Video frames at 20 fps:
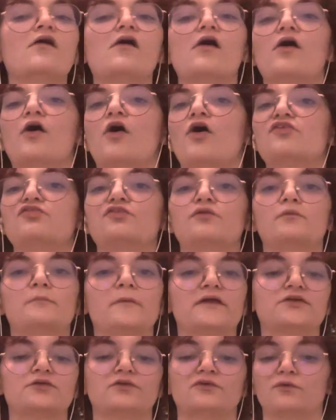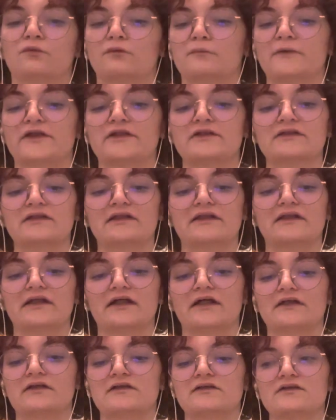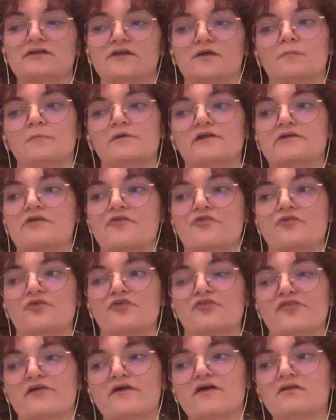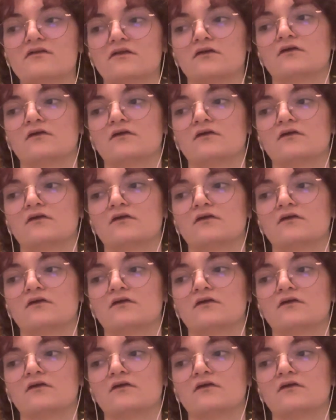awful mental torment, and nobody deserves that.